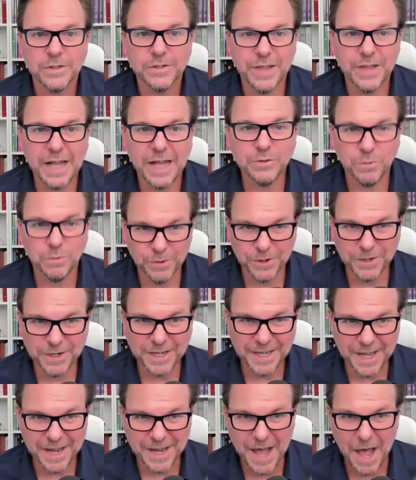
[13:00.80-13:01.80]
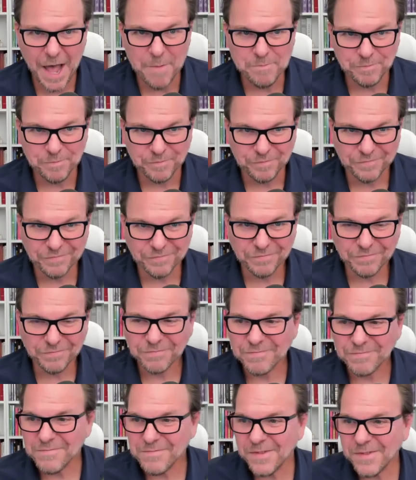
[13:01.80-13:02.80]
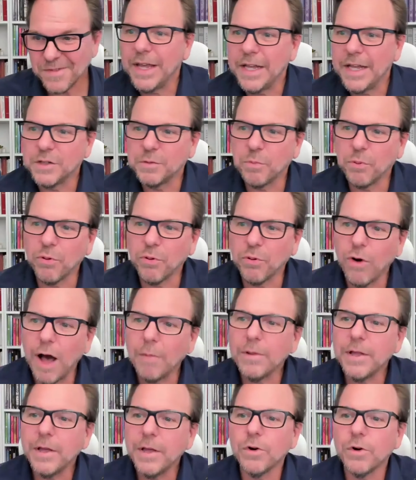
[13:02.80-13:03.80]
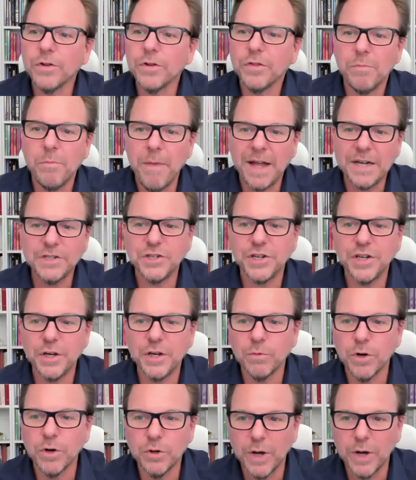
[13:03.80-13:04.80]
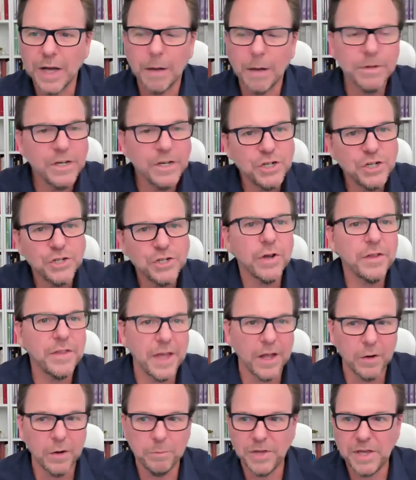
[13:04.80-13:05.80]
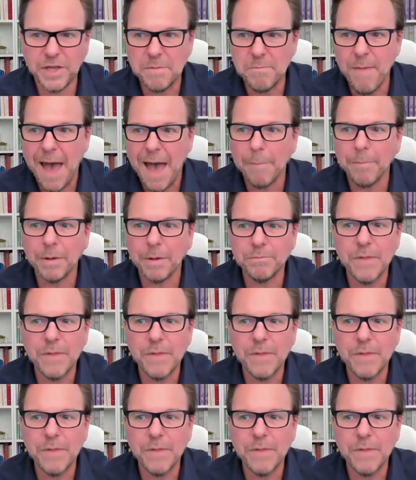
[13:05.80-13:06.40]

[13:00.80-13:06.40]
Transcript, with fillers: So that's what we're going to get at. It's probably worth mentioning real quick, I'm going to show you the NLP map.